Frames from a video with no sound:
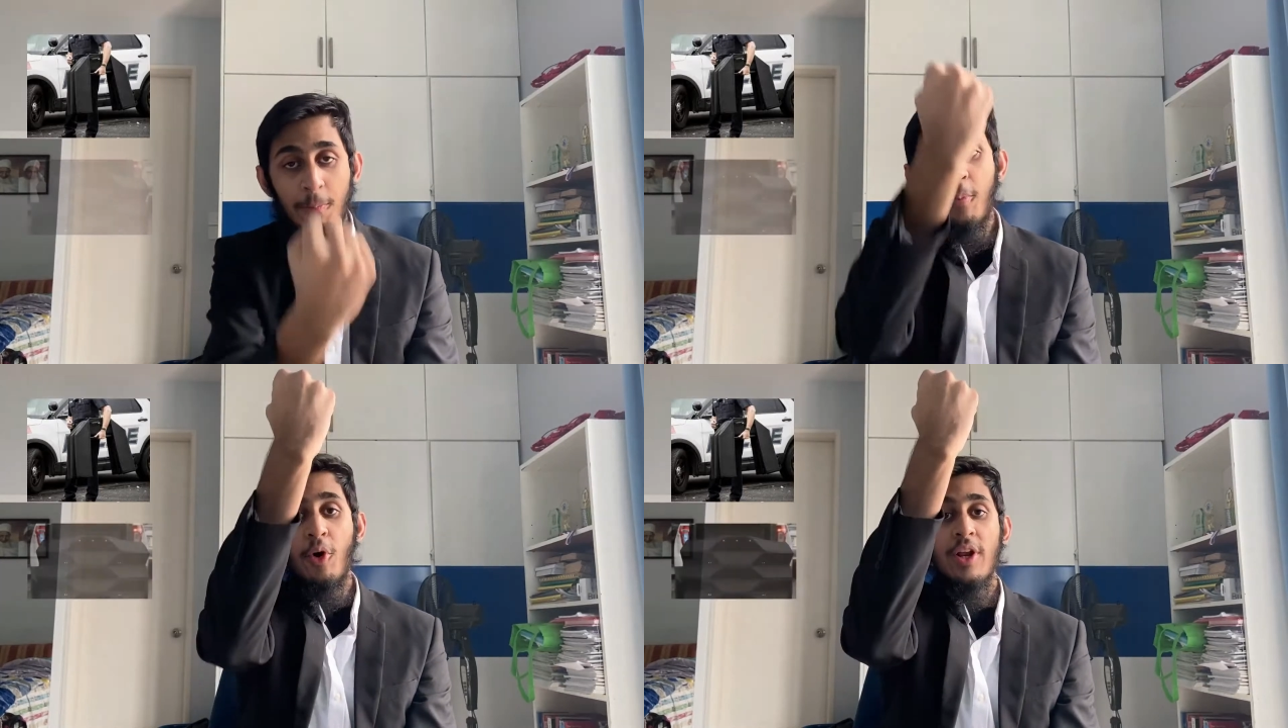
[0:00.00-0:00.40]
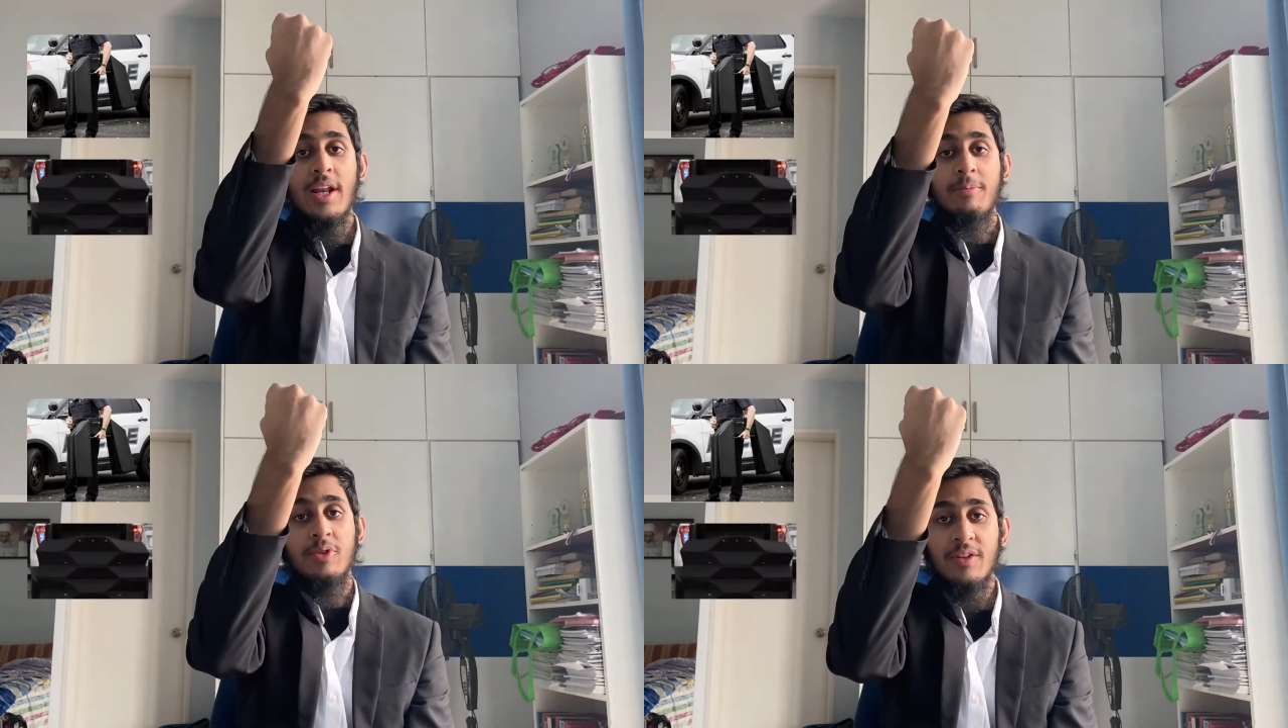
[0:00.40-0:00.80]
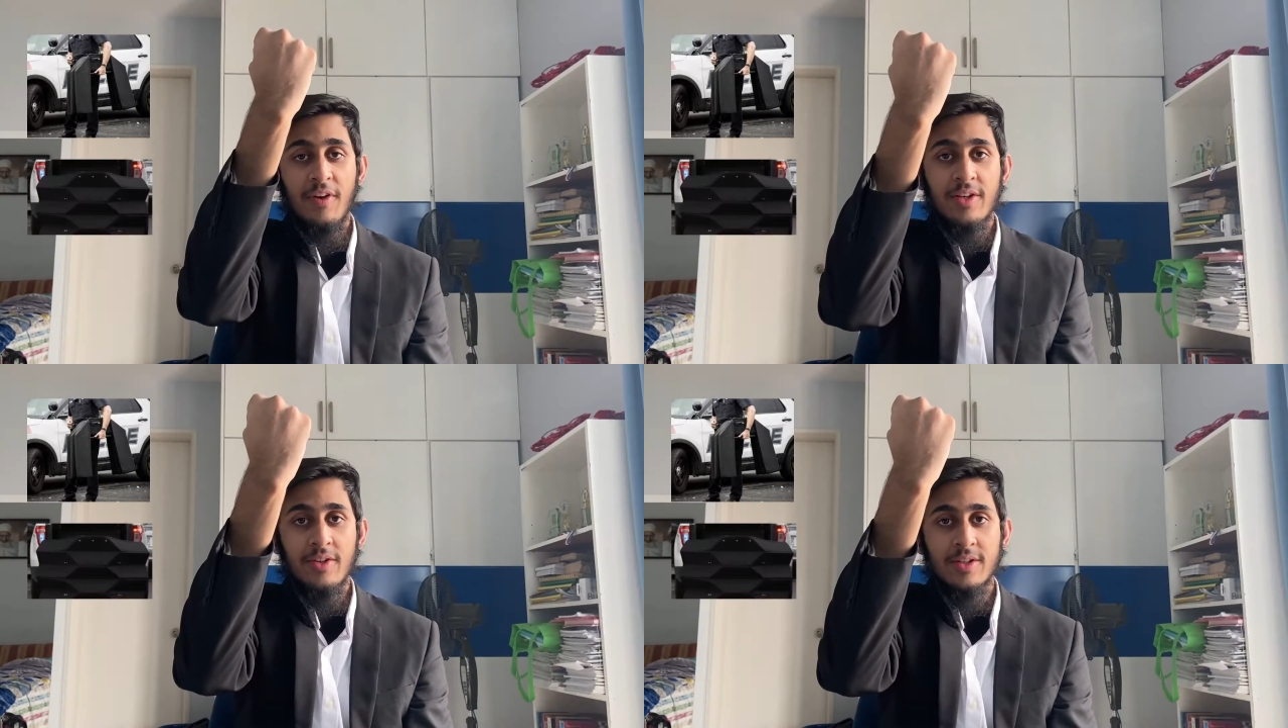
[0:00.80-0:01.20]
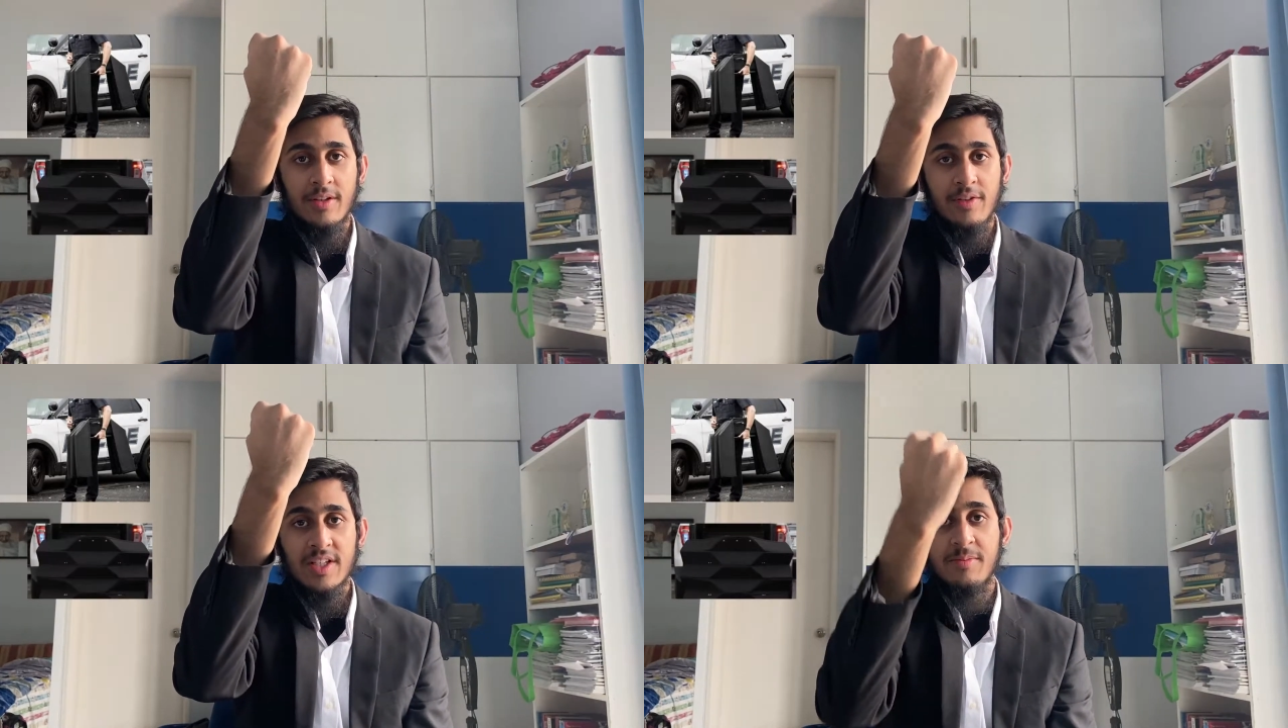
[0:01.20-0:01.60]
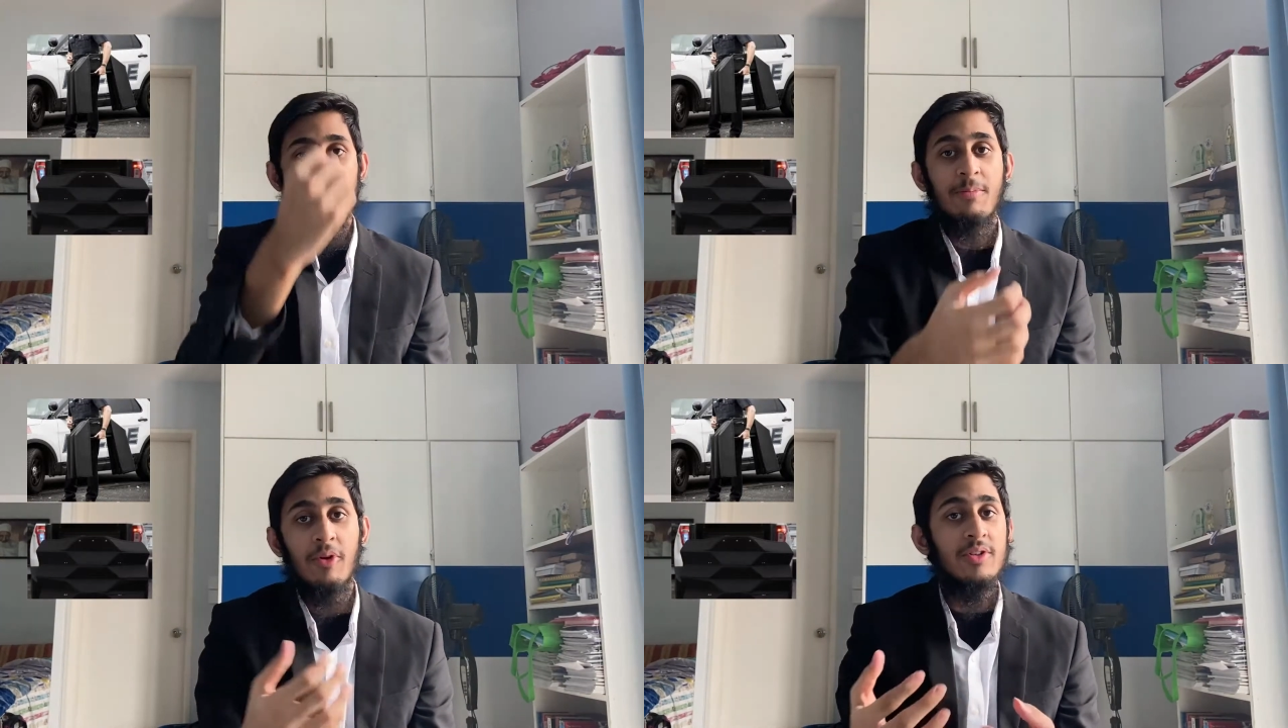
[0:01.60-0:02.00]
put it up to defend yourself, as
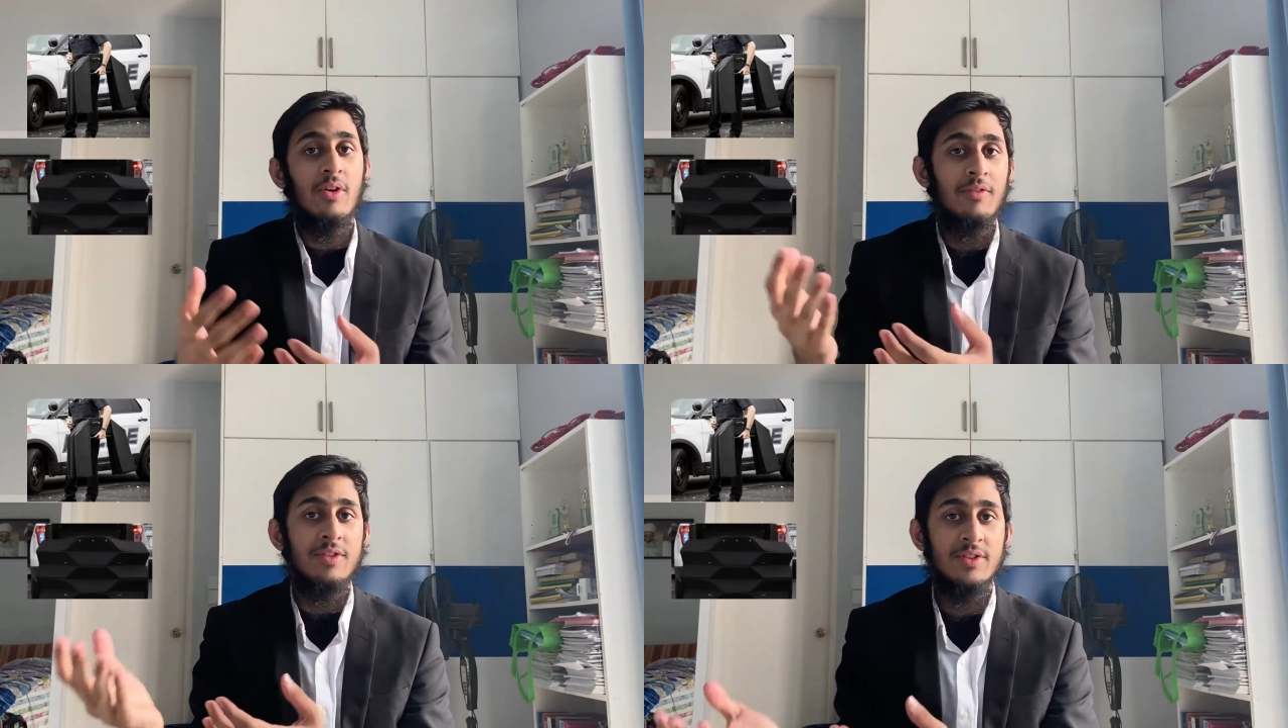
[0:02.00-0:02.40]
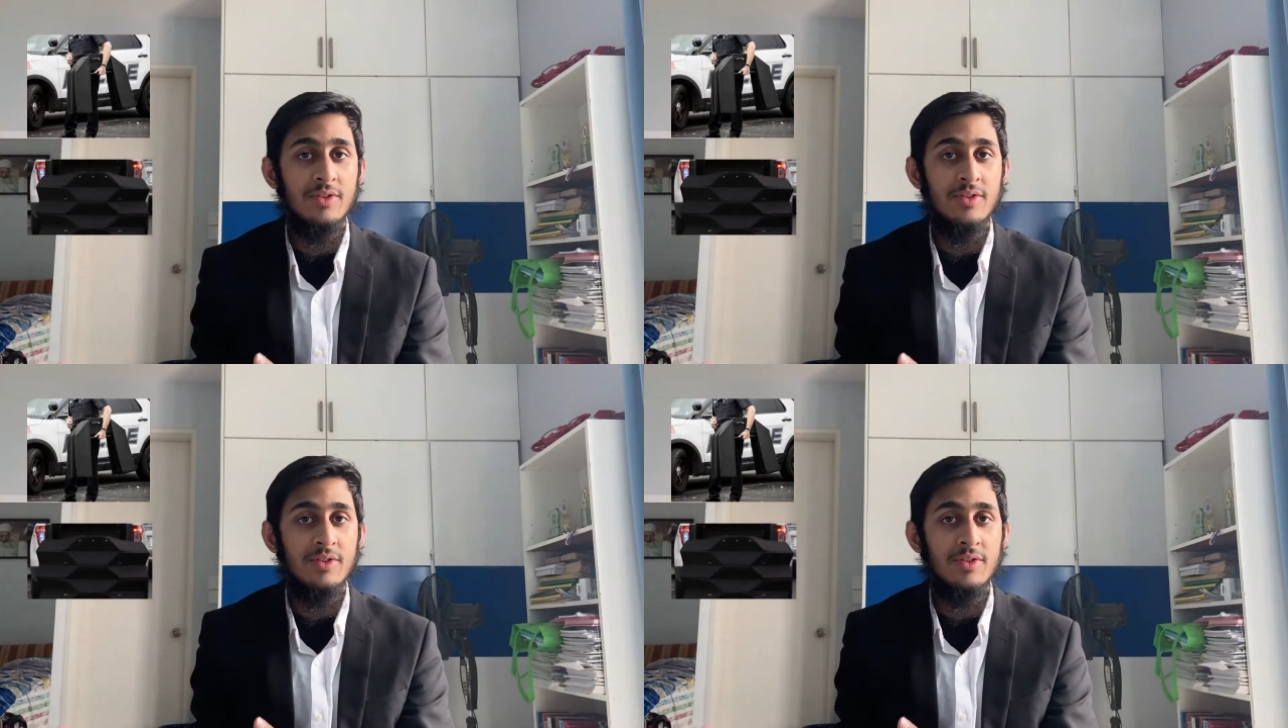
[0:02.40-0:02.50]
many police officers